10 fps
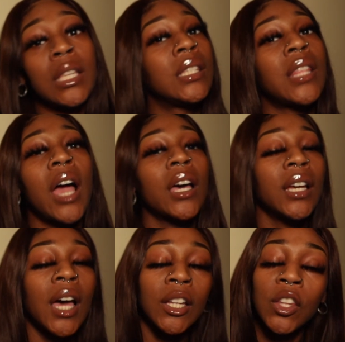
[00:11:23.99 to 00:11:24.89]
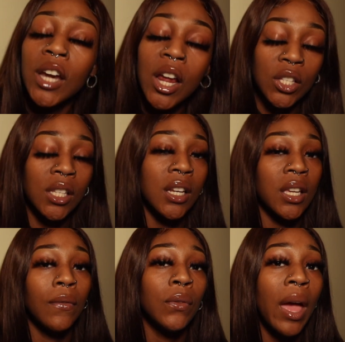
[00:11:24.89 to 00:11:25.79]
is not going to cut it. They're not just going to
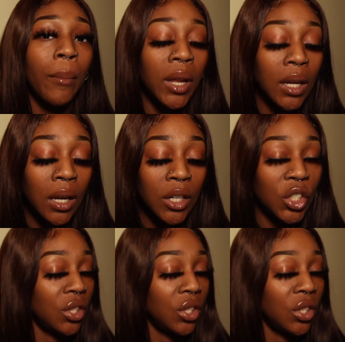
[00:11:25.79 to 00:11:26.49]
give you that money.